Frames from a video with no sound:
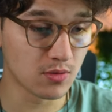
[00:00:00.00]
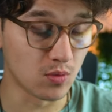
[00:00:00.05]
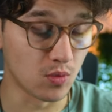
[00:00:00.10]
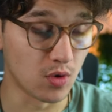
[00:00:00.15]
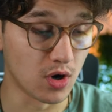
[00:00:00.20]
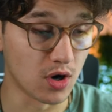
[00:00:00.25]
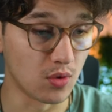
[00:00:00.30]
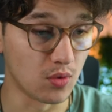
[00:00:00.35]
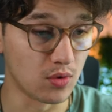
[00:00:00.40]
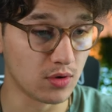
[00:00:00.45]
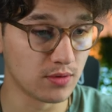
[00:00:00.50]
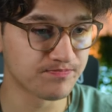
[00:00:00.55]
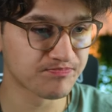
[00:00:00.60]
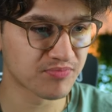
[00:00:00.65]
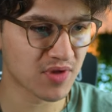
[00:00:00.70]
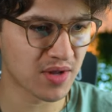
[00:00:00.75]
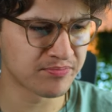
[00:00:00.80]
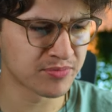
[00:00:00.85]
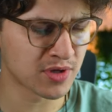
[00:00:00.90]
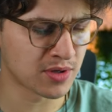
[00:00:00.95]
Whoa.
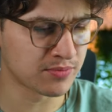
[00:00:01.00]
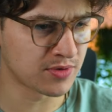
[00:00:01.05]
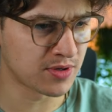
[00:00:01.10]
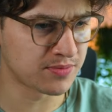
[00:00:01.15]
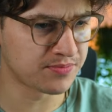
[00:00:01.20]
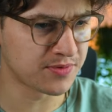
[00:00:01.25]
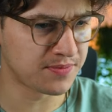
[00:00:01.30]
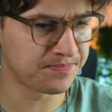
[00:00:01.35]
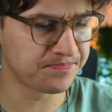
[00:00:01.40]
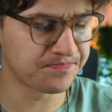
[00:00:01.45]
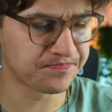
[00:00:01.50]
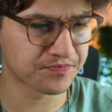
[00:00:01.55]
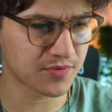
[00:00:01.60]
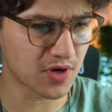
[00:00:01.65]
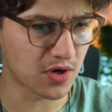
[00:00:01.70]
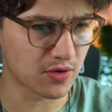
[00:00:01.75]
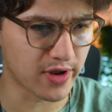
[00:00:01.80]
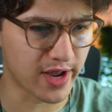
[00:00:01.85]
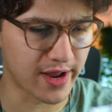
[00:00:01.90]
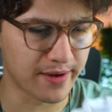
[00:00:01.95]

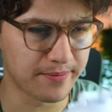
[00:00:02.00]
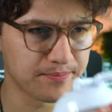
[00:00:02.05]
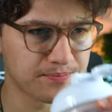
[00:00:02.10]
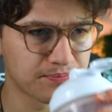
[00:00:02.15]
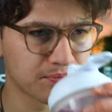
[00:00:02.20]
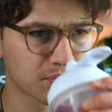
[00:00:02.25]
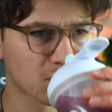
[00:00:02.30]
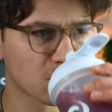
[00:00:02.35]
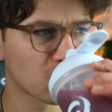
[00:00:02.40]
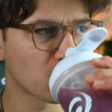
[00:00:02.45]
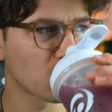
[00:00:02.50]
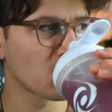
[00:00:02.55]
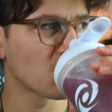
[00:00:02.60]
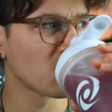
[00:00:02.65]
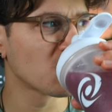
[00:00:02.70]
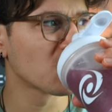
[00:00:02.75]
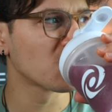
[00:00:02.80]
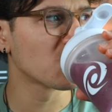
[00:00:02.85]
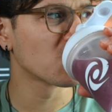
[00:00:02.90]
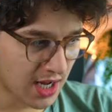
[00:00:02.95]
Okay.
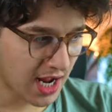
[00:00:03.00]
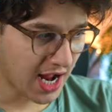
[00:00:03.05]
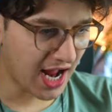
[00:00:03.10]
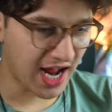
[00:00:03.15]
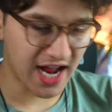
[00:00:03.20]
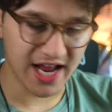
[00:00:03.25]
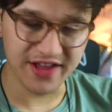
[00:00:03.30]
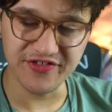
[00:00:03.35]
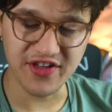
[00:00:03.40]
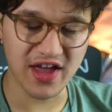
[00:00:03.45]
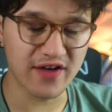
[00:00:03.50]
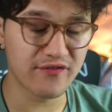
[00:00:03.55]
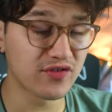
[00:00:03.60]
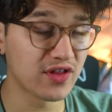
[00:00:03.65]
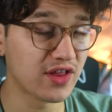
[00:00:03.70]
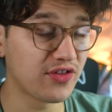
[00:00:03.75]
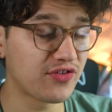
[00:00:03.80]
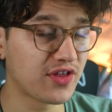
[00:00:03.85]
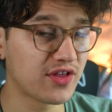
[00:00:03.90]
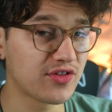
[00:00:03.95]
I
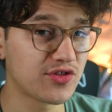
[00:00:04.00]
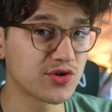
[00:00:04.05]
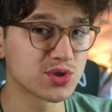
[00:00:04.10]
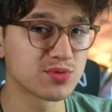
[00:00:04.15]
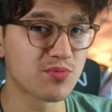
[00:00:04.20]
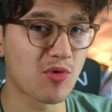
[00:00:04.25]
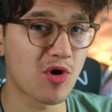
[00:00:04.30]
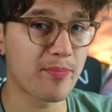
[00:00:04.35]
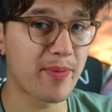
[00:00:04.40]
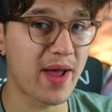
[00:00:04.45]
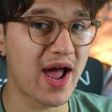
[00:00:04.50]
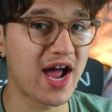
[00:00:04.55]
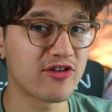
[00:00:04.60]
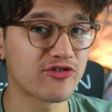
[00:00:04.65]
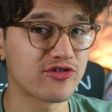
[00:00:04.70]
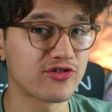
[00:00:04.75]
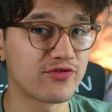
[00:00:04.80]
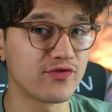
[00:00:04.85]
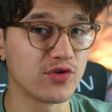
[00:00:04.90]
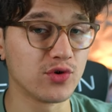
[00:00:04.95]
definitely think there's more
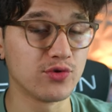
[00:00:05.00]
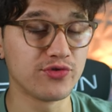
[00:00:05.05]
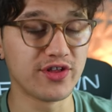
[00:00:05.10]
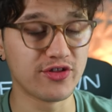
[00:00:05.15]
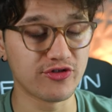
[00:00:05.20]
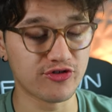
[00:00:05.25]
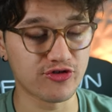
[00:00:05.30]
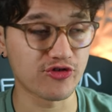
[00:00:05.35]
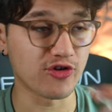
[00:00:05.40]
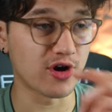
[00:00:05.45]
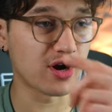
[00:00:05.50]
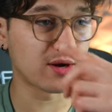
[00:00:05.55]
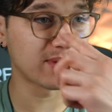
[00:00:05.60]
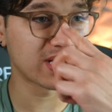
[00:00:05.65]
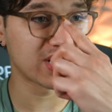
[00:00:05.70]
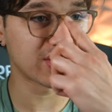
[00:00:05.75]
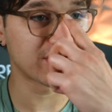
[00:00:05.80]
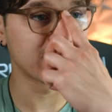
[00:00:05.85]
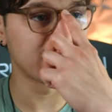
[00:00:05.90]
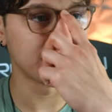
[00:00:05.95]
passion fruit than
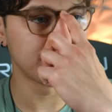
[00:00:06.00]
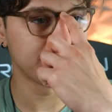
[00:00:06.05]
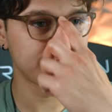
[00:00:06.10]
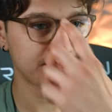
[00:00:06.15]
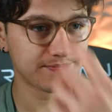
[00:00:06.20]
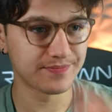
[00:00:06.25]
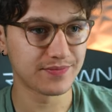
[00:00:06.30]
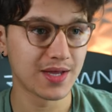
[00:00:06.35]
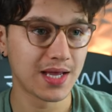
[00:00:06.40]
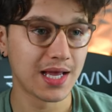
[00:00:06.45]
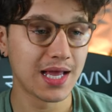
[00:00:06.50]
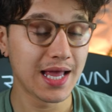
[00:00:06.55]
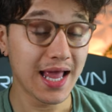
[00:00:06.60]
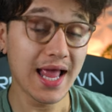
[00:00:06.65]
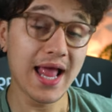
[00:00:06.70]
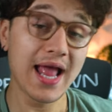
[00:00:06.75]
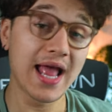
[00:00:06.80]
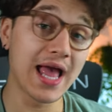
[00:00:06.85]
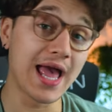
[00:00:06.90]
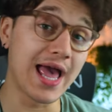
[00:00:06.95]
strawberry,
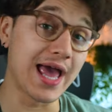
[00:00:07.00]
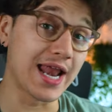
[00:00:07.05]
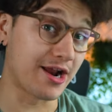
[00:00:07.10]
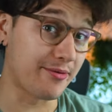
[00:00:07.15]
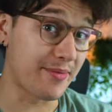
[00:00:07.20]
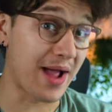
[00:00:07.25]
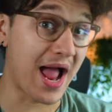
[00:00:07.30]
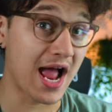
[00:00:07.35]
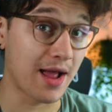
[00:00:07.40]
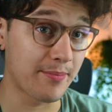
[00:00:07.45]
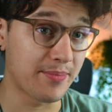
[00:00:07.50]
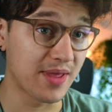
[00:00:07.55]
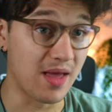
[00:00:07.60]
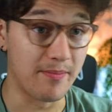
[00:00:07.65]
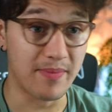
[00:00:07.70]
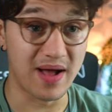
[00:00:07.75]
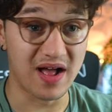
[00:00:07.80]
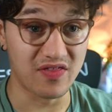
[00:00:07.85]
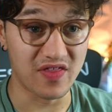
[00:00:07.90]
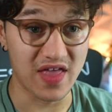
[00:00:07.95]
and I'm happy
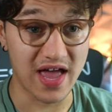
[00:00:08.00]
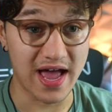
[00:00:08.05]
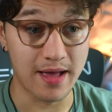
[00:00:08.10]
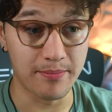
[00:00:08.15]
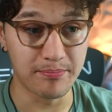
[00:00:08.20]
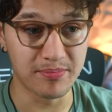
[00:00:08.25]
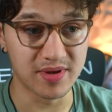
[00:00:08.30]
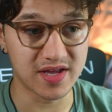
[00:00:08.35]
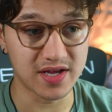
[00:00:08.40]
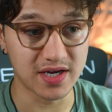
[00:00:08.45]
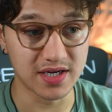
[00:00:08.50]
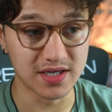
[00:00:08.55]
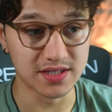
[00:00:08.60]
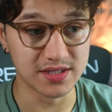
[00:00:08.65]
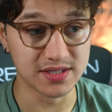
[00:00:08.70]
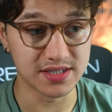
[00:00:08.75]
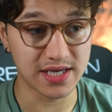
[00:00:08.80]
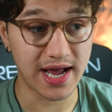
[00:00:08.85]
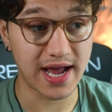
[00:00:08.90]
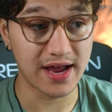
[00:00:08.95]
about that
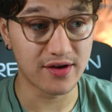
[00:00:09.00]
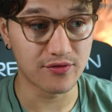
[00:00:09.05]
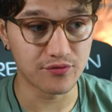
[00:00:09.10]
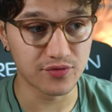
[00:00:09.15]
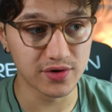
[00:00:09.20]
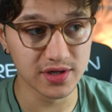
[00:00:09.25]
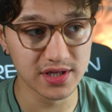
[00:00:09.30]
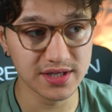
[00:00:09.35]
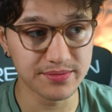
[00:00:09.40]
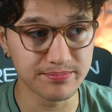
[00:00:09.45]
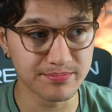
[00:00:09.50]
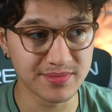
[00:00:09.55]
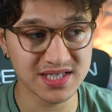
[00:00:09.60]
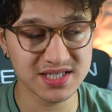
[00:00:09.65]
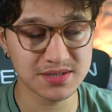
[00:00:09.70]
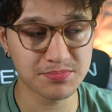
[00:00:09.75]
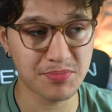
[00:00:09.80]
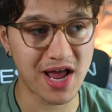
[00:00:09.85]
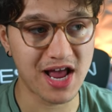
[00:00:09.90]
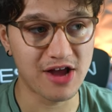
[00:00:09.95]
because I really
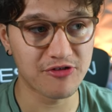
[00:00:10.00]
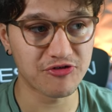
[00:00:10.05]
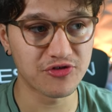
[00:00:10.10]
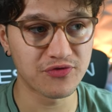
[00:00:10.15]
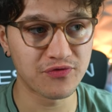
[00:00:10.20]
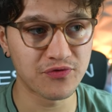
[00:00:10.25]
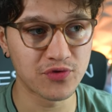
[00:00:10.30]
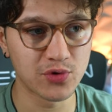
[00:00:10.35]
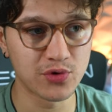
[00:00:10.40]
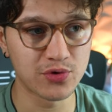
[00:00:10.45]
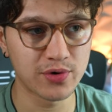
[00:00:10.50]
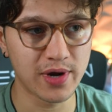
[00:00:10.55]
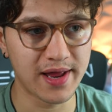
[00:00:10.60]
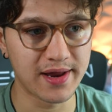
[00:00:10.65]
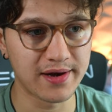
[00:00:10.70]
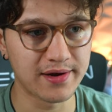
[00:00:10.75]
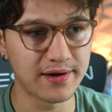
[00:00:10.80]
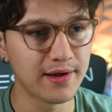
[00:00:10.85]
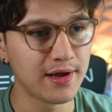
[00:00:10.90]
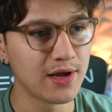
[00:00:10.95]
miss passion fruit,
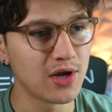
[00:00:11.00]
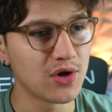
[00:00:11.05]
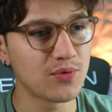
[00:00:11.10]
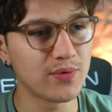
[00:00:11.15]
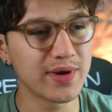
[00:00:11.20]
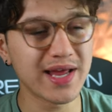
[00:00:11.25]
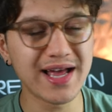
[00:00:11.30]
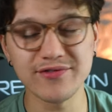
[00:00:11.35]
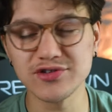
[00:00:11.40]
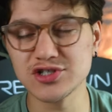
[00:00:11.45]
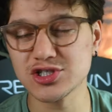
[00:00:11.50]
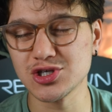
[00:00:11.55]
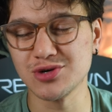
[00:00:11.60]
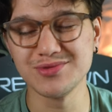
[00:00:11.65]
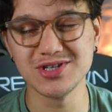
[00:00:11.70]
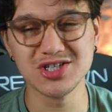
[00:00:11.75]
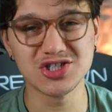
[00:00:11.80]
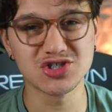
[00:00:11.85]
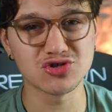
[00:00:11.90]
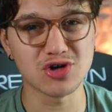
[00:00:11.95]
and we have so
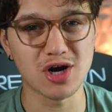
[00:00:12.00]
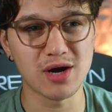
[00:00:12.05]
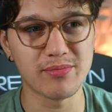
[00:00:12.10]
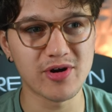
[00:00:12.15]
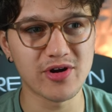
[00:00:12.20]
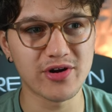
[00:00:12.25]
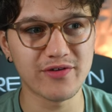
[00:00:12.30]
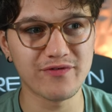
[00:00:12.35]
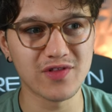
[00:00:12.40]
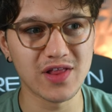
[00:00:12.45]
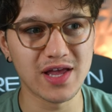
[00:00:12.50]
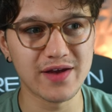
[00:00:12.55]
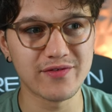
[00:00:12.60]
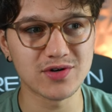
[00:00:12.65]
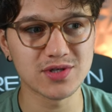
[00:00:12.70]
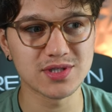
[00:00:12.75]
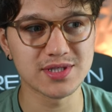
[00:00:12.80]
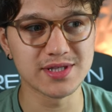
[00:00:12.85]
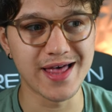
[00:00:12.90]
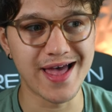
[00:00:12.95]
many strawberry
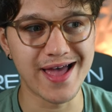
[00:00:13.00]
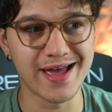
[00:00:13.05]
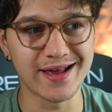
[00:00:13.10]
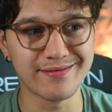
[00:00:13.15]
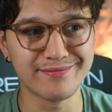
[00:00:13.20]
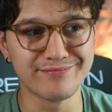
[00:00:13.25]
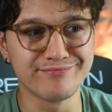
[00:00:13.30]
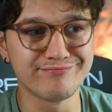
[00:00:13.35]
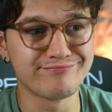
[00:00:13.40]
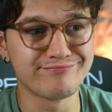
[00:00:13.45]
flavors that